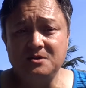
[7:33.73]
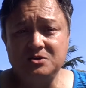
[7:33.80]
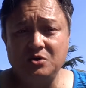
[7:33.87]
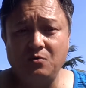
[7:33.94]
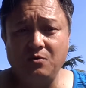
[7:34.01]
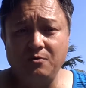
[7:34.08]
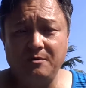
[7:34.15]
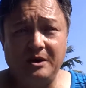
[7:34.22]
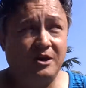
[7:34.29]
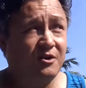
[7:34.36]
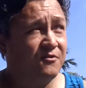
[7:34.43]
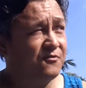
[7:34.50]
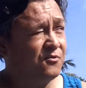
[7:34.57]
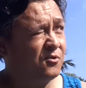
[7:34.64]
So we'll be
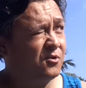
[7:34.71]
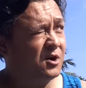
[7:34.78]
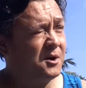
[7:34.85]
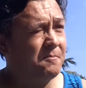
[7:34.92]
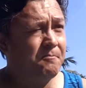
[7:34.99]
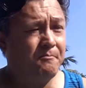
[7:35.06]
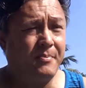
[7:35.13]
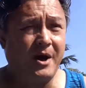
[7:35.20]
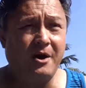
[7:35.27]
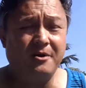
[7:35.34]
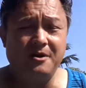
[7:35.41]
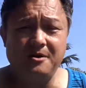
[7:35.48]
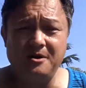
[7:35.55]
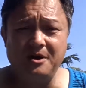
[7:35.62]
here for
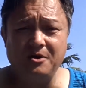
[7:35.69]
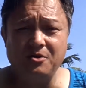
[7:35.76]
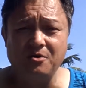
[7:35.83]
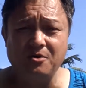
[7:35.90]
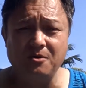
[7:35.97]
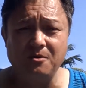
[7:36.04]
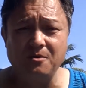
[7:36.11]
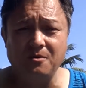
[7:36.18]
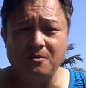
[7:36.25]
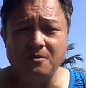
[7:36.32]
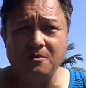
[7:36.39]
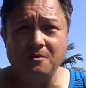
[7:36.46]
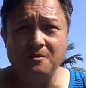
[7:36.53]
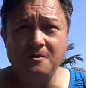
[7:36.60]
about
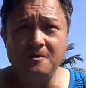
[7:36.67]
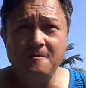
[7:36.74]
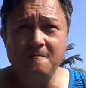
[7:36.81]
another,